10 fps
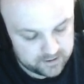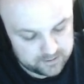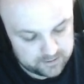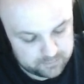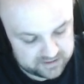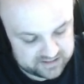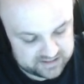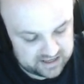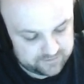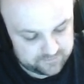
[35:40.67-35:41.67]
plus
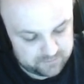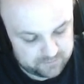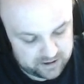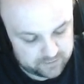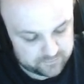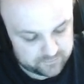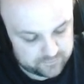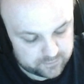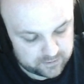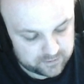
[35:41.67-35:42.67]
f of pi over
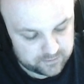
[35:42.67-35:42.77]
4